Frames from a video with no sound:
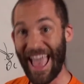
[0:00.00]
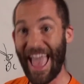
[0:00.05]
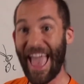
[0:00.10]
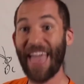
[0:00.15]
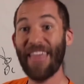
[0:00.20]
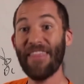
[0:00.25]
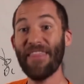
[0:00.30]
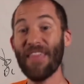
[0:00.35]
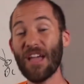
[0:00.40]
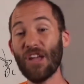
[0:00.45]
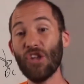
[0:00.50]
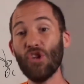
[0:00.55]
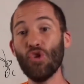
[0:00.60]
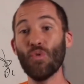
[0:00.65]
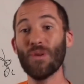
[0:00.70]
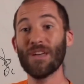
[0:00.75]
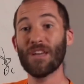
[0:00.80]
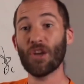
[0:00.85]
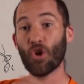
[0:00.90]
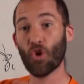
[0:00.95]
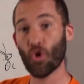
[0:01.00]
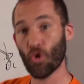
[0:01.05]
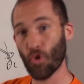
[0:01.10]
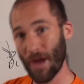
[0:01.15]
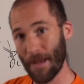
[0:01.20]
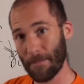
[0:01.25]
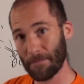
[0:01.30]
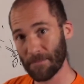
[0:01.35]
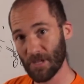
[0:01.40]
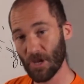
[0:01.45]
and then you
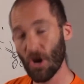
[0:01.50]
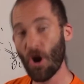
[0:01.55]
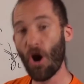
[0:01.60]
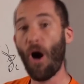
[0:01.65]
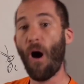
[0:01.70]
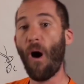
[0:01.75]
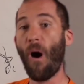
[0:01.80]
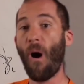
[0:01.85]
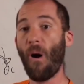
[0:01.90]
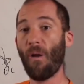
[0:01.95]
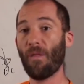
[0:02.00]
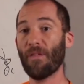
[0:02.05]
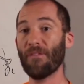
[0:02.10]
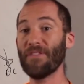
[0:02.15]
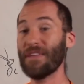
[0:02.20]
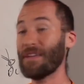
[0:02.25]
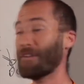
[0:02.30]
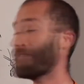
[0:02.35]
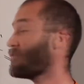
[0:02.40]
encrypt all of the